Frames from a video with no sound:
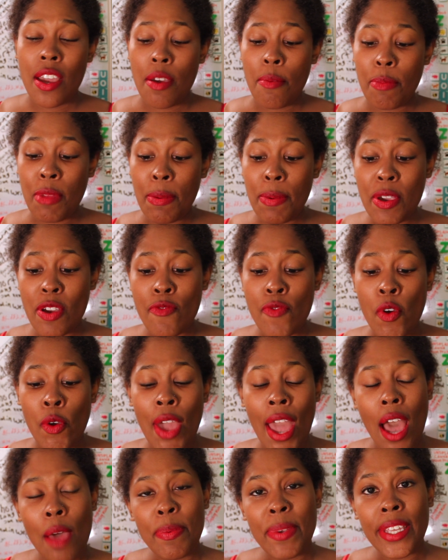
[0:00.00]
Maybe your
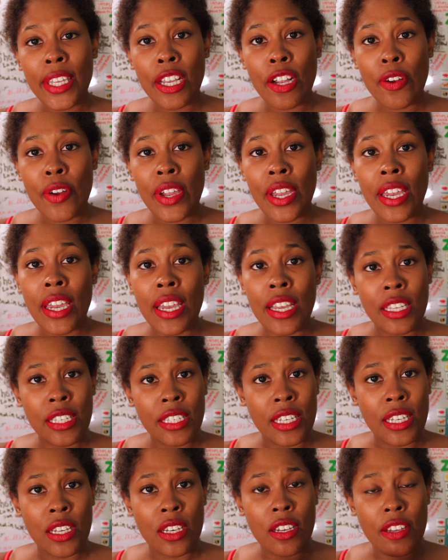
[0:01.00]
vocabulary
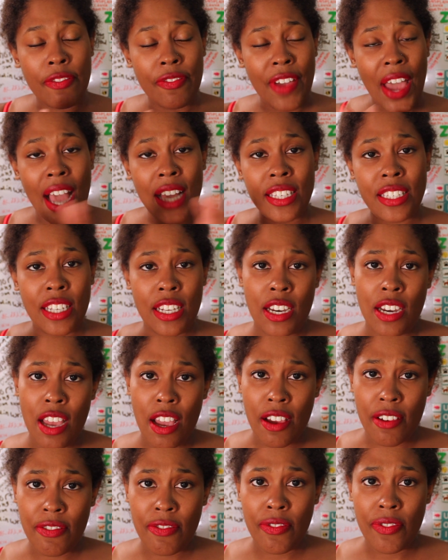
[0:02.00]
isn't vast
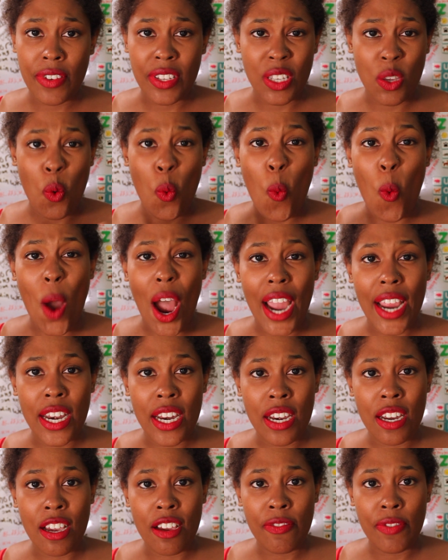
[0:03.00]
enough, isn't wide
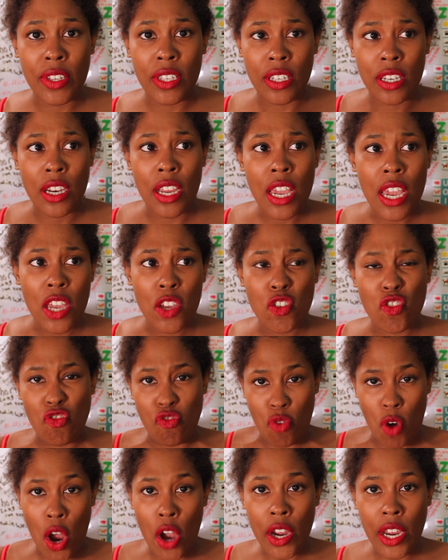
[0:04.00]
enough, isn't
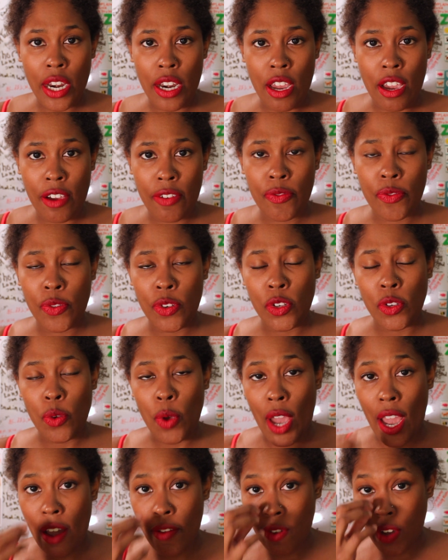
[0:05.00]
strong enough to have